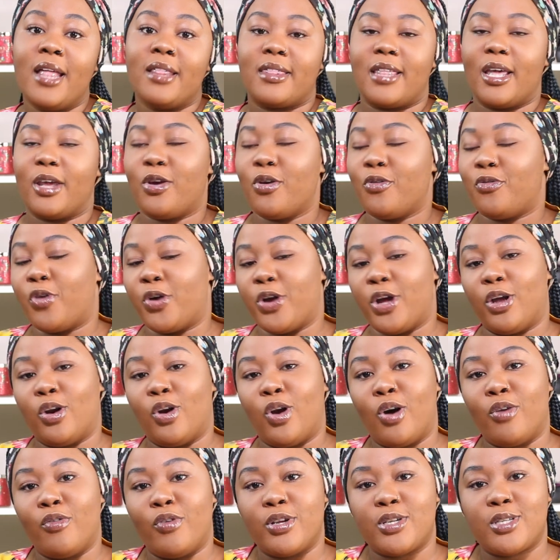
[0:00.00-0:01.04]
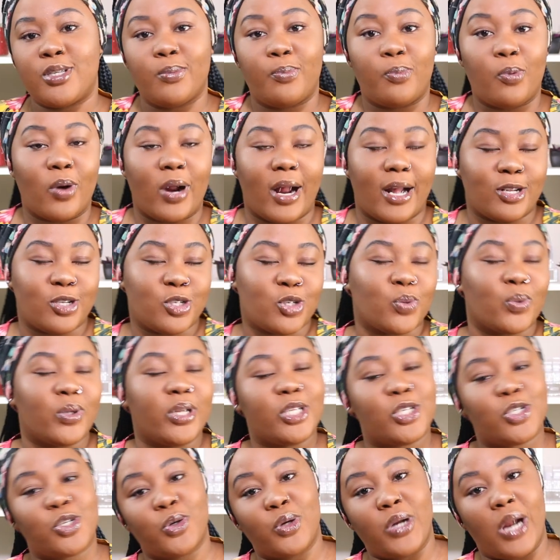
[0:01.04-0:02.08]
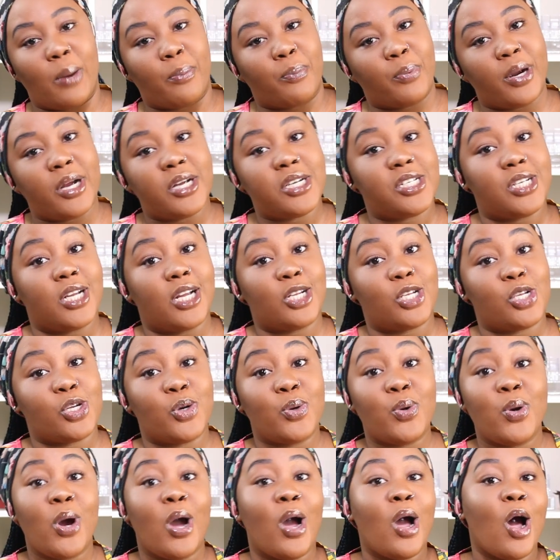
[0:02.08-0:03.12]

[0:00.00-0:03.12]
thank you for your love and support i truly truly appreciate you